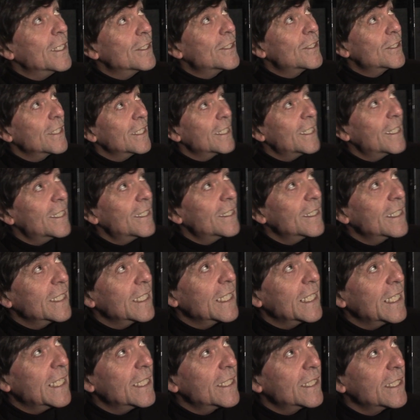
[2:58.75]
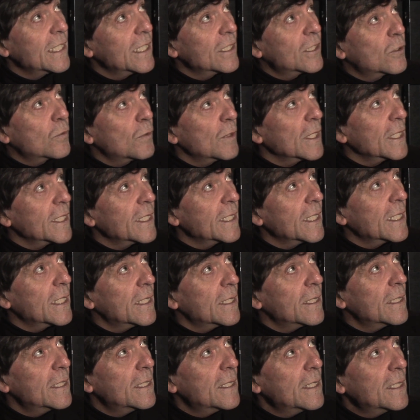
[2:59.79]
us. And it's really
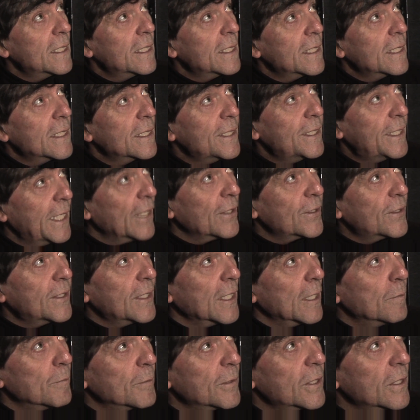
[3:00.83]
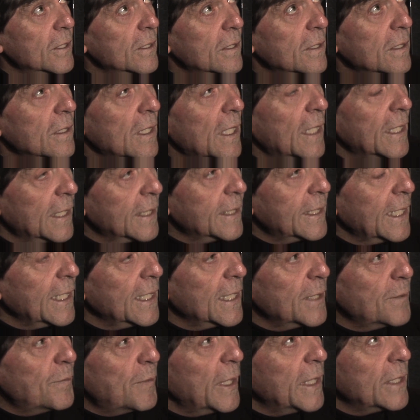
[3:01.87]
death dumps on a
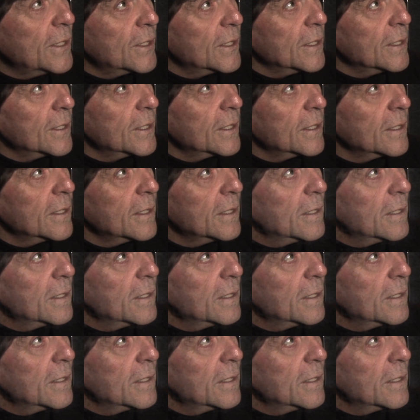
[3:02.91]
daily basis.